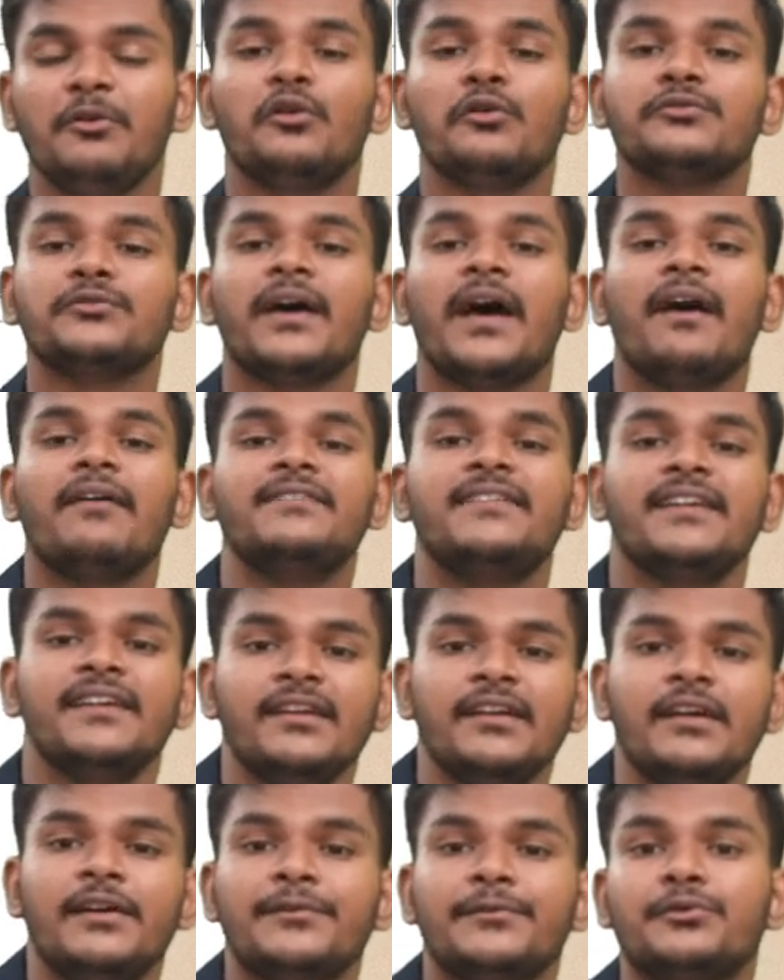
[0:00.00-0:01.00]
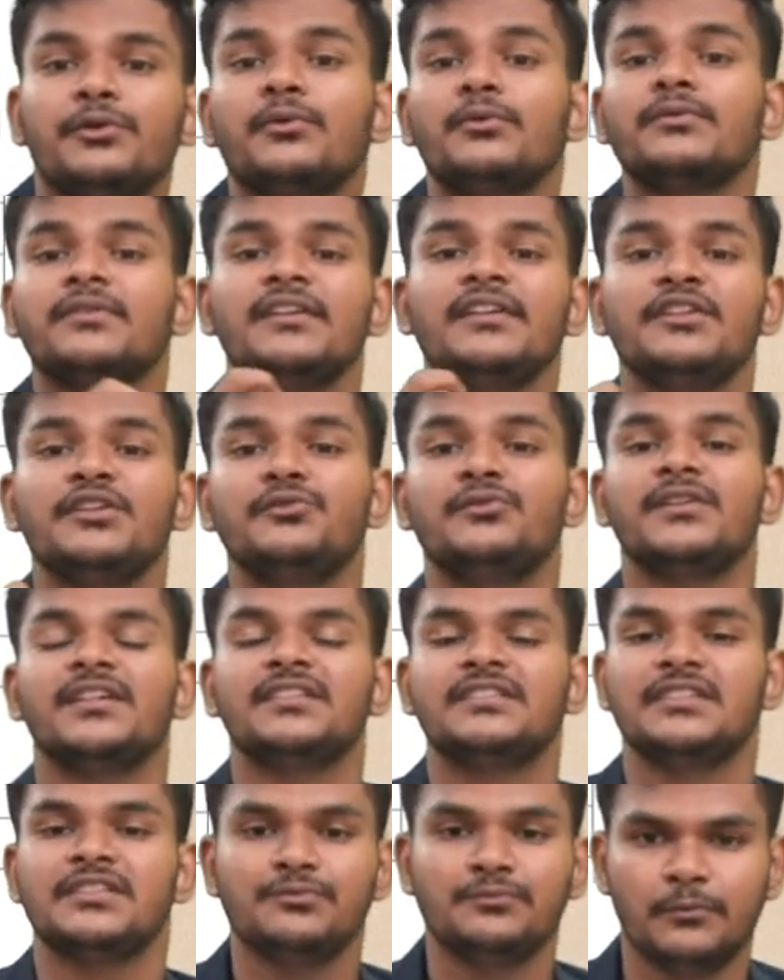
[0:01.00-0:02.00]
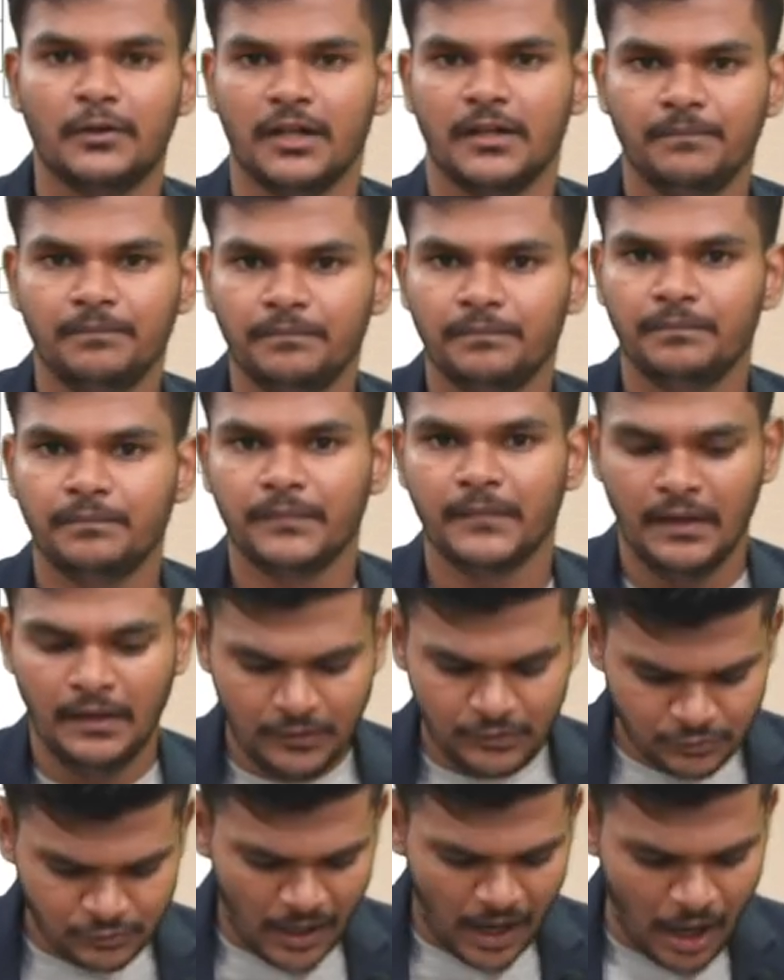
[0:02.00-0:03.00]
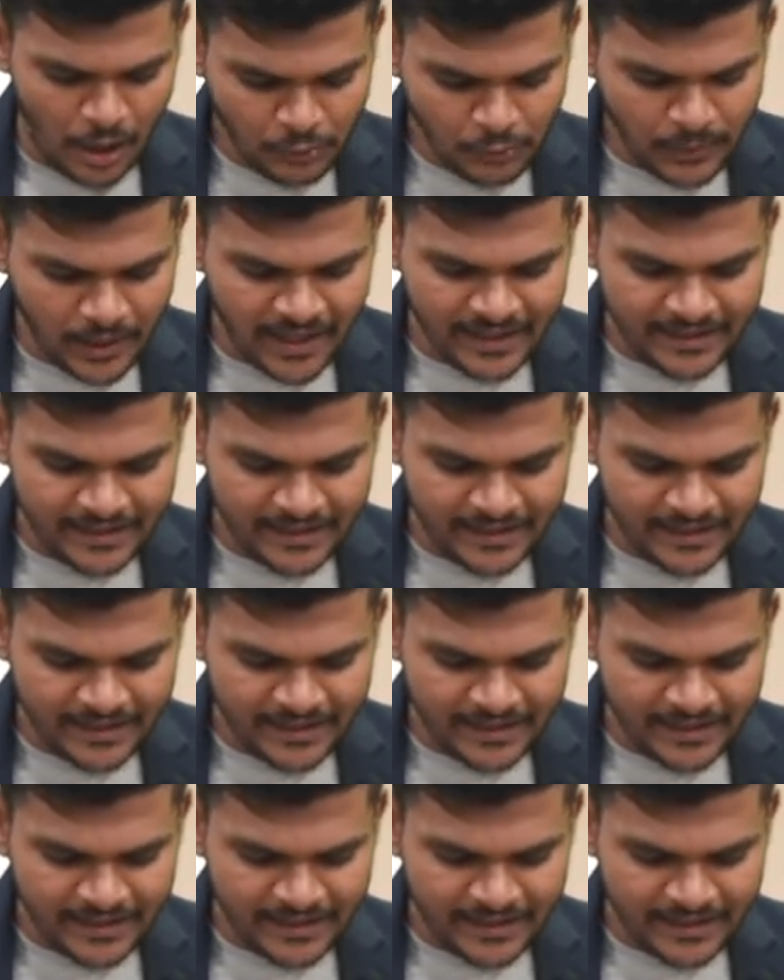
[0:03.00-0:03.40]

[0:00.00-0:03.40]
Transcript: also have the total units as well. So how do I